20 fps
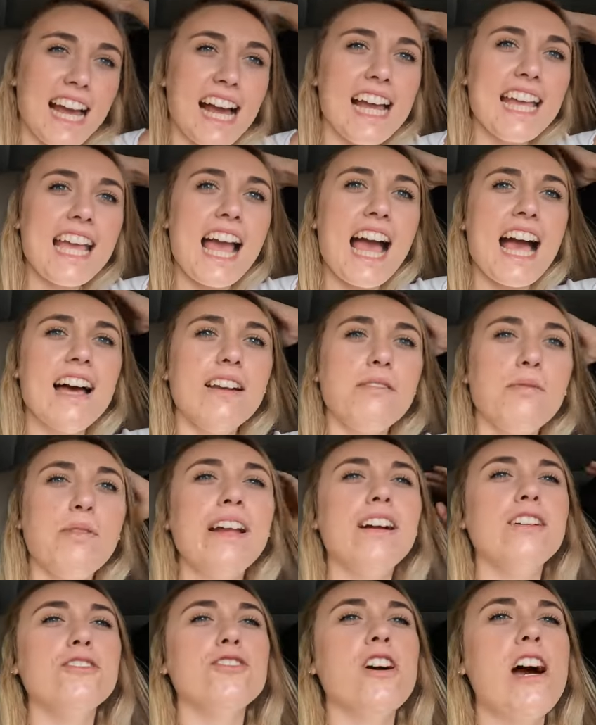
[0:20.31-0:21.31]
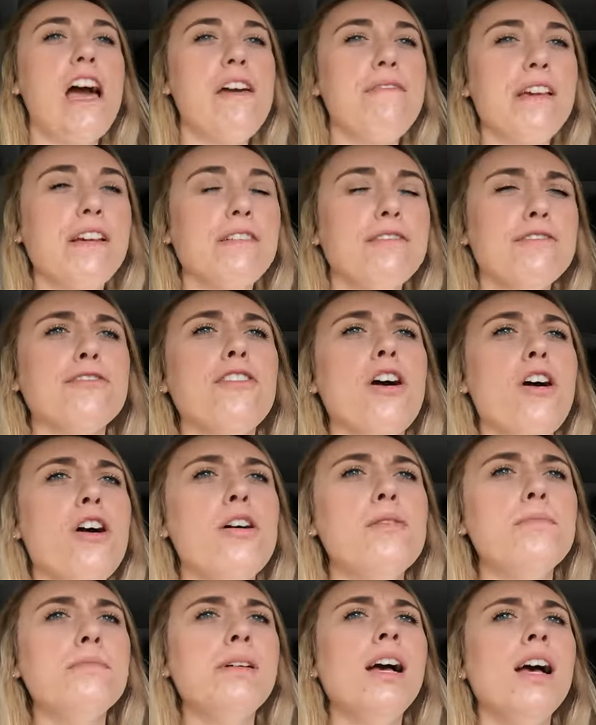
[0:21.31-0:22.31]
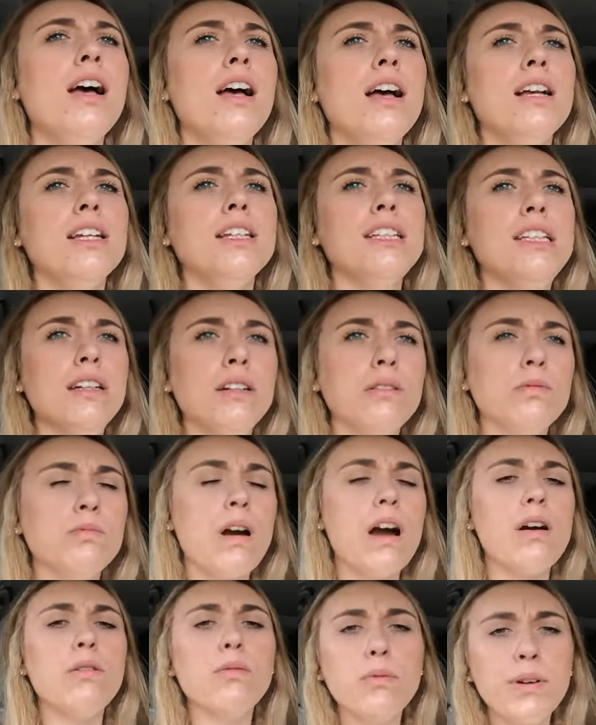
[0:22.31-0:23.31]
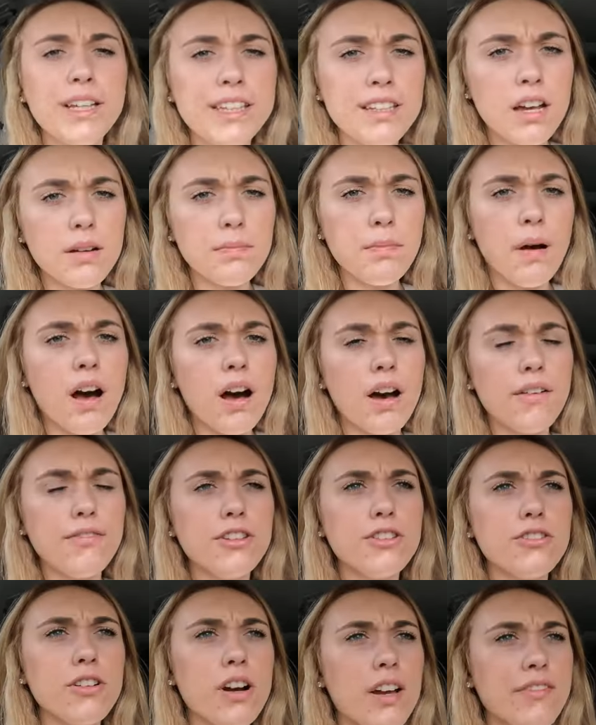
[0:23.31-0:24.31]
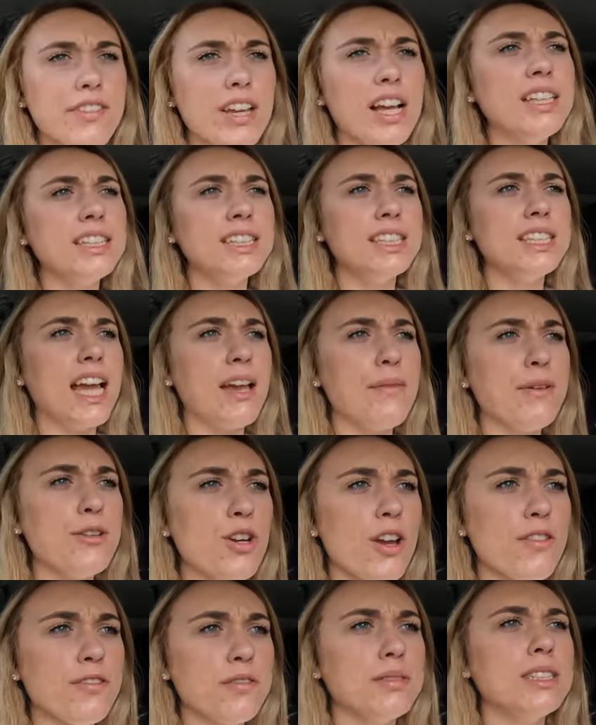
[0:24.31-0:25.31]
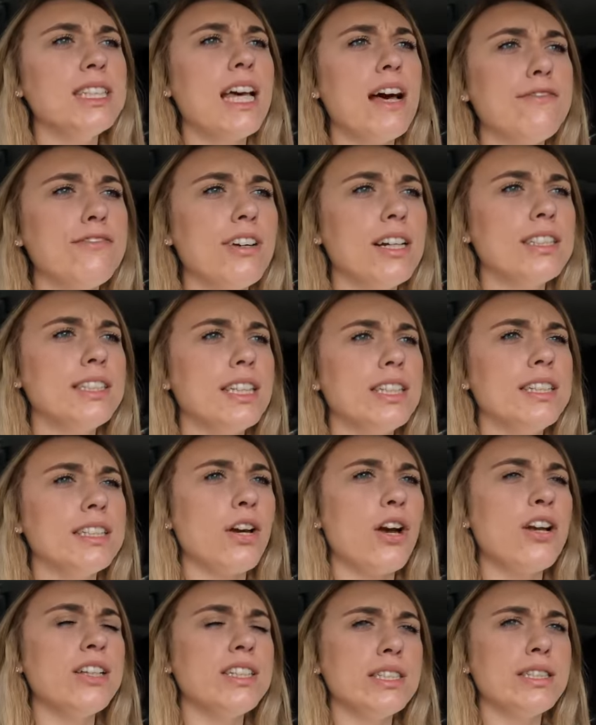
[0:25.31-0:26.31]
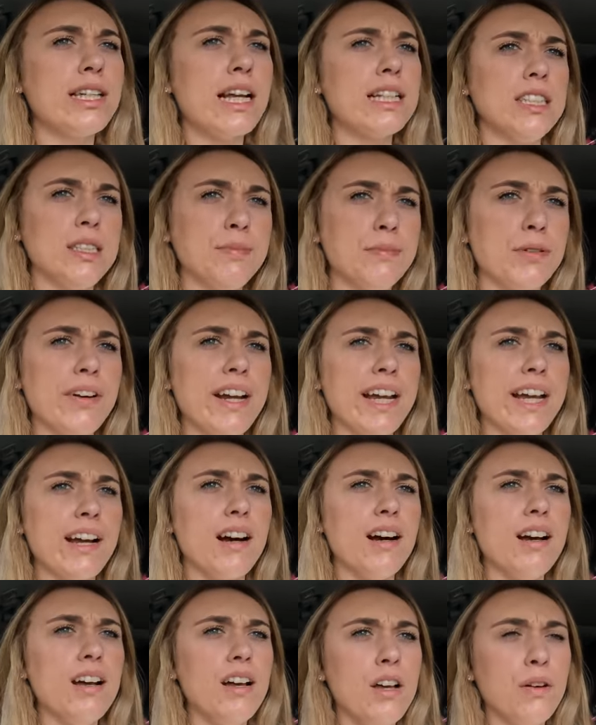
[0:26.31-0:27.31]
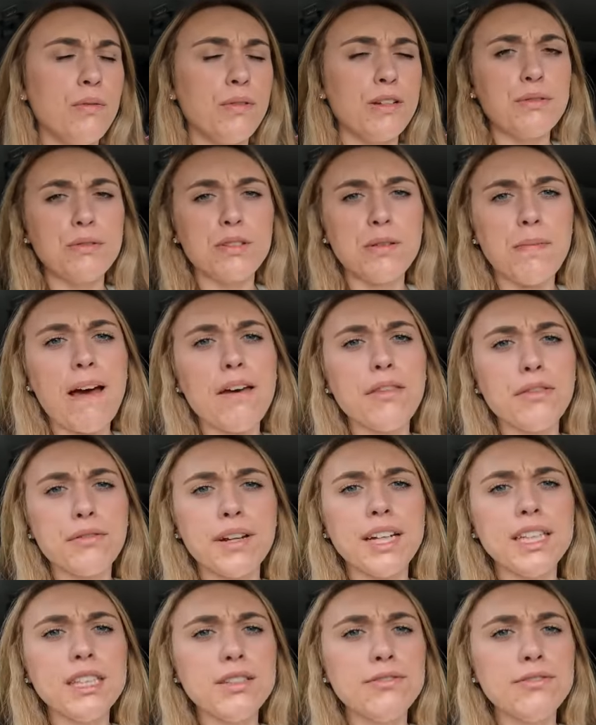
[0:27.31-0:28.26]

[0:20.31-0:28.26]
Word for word: today, and we are driving from, well, we done part of the drive yesterday. We drove from San Francisco to Santa Maria, which was about 3